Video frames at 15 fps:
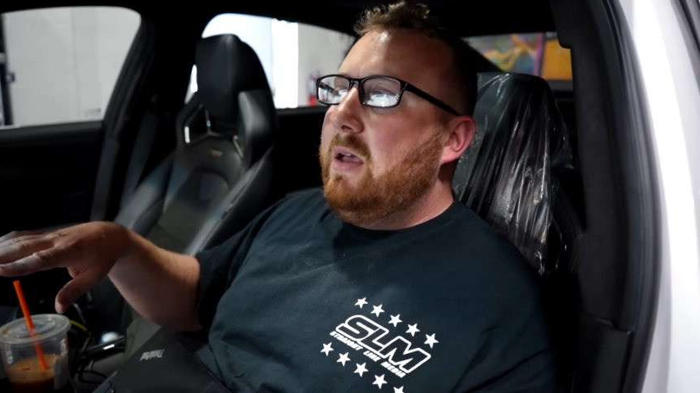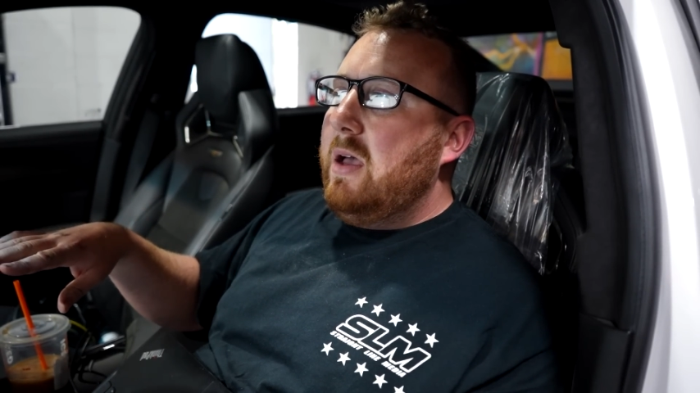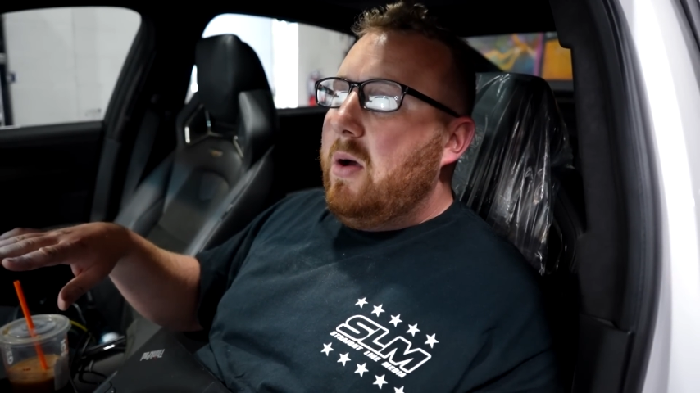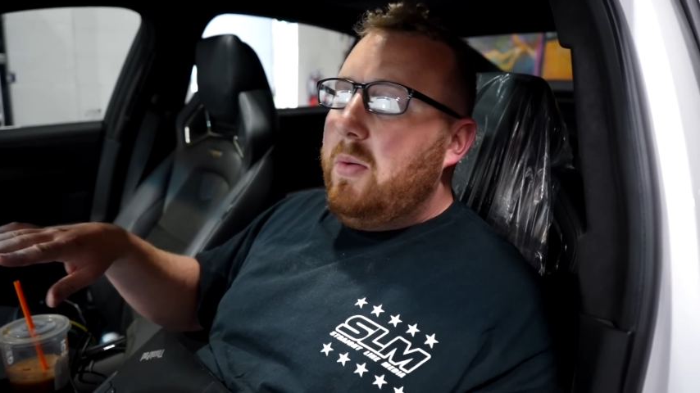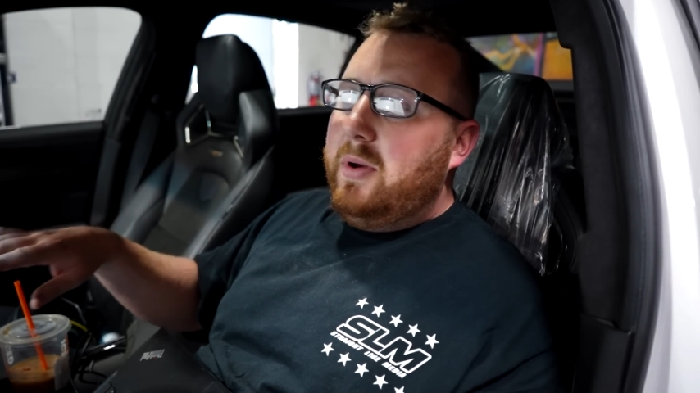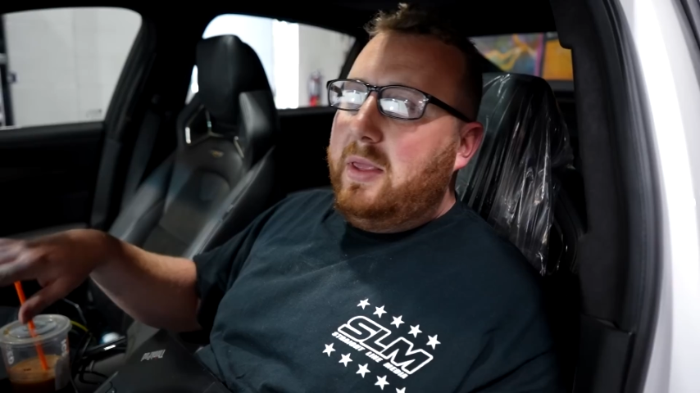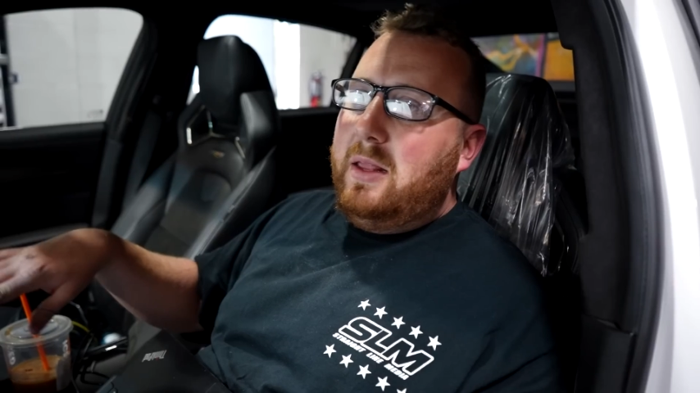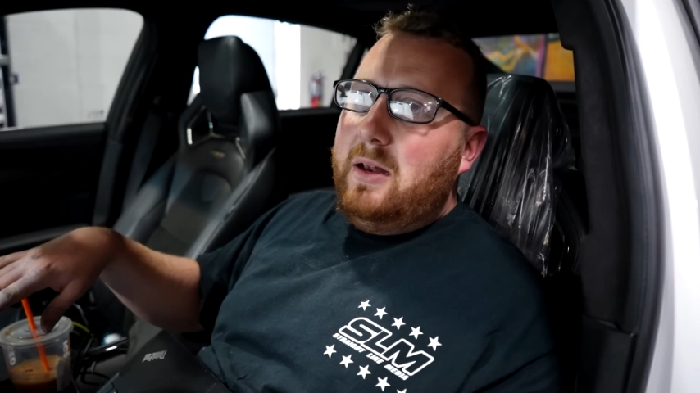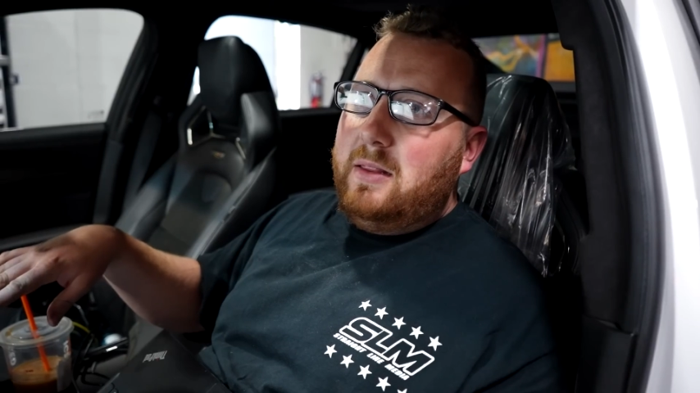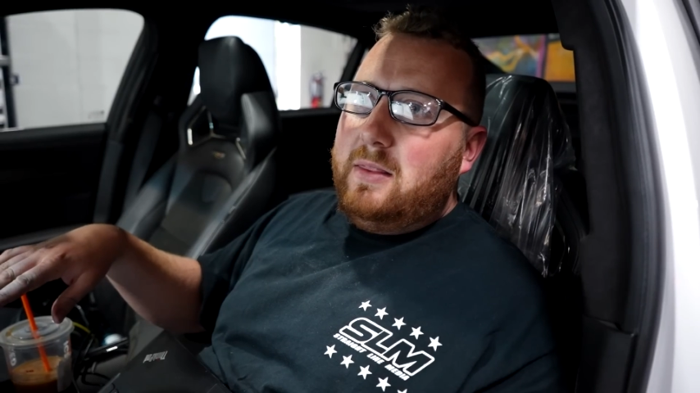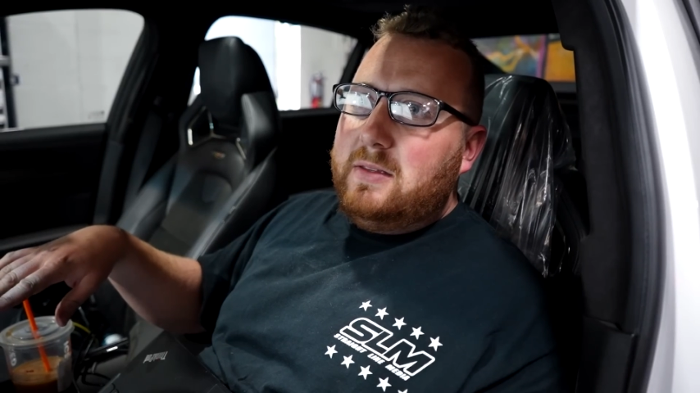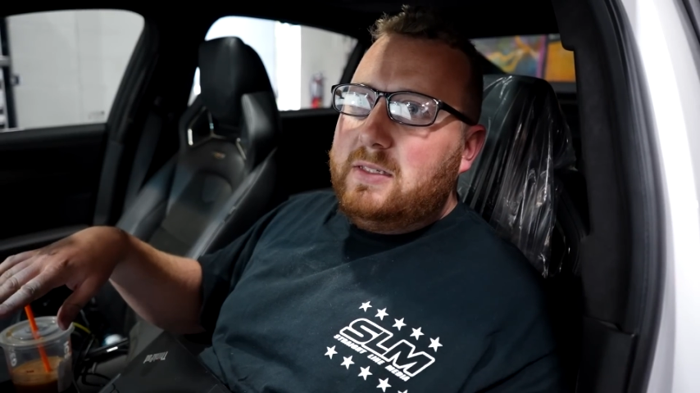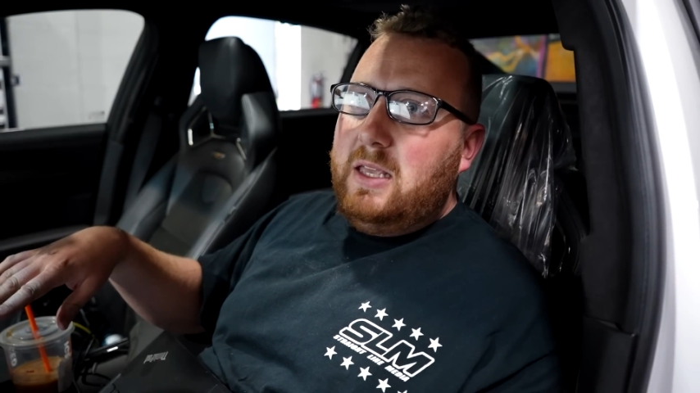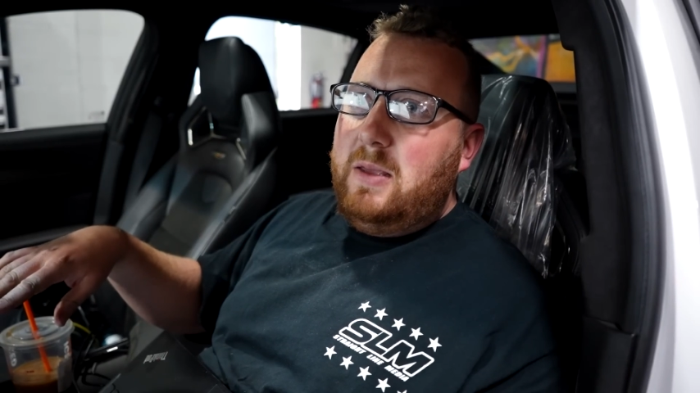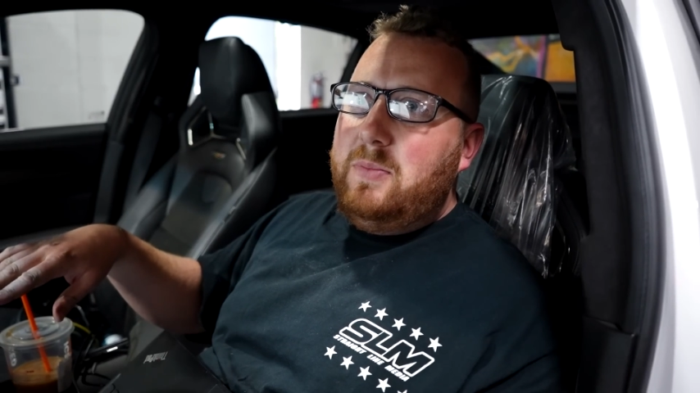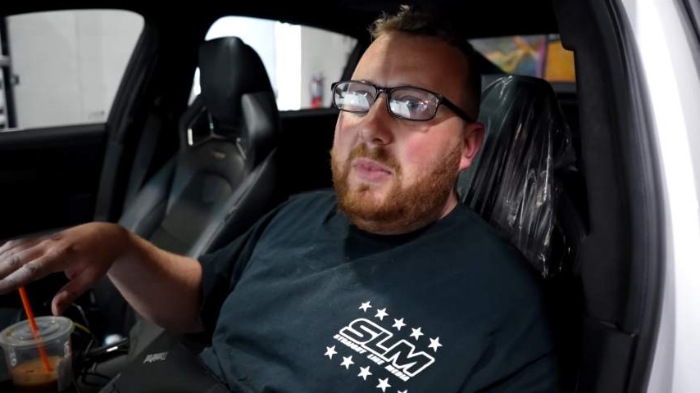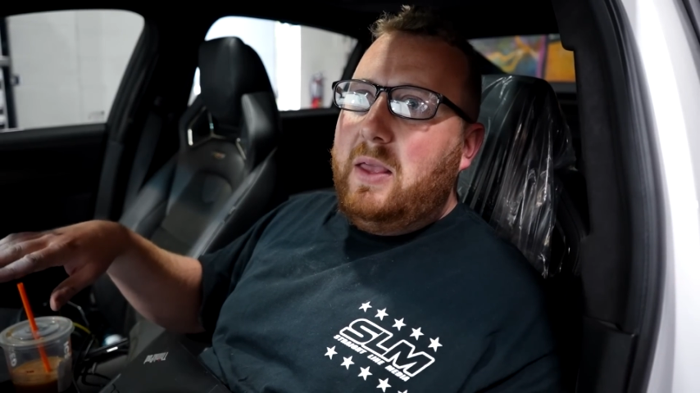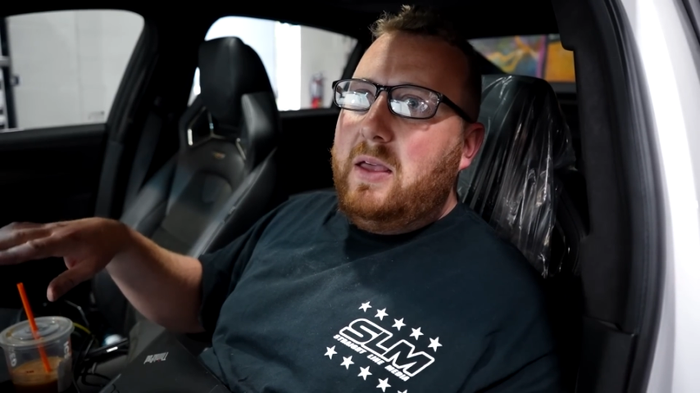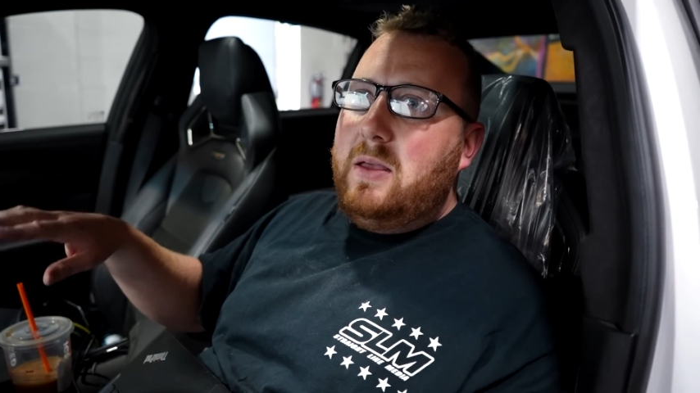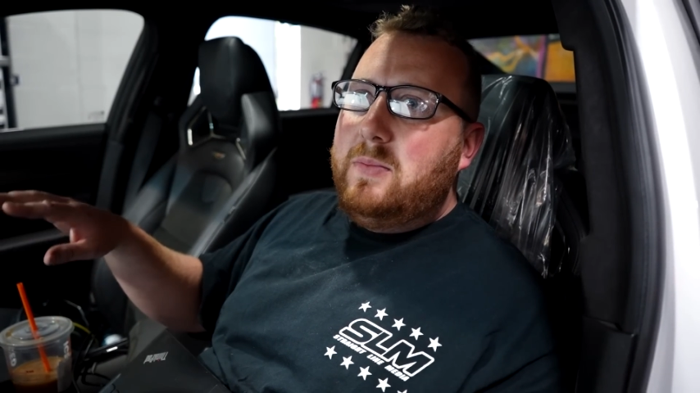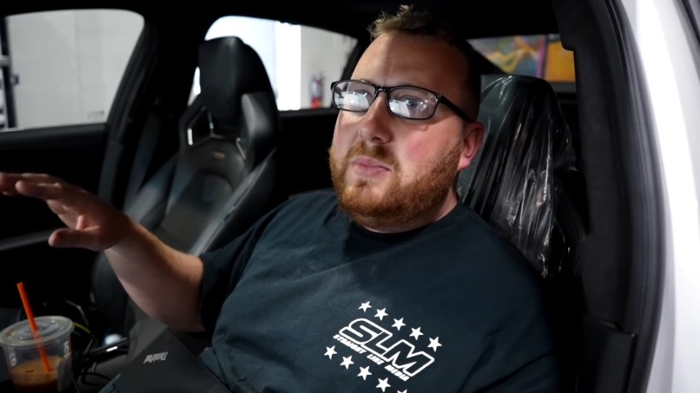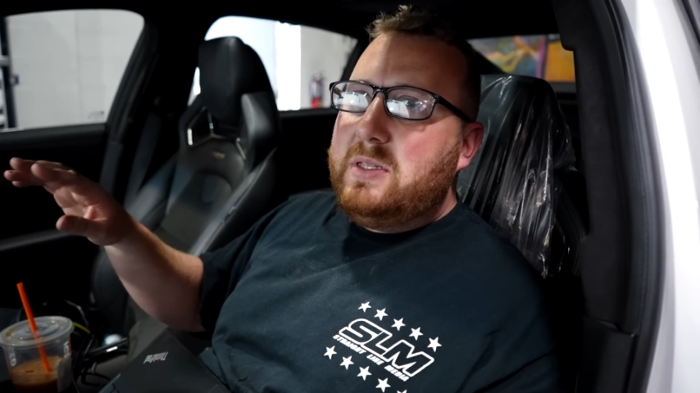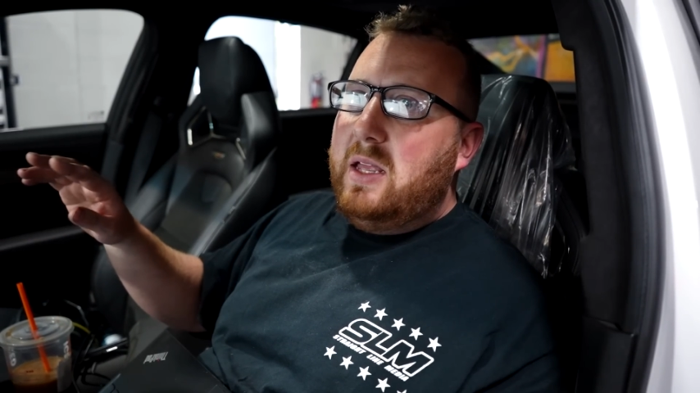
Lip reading: I'm gonna get it at the same temps,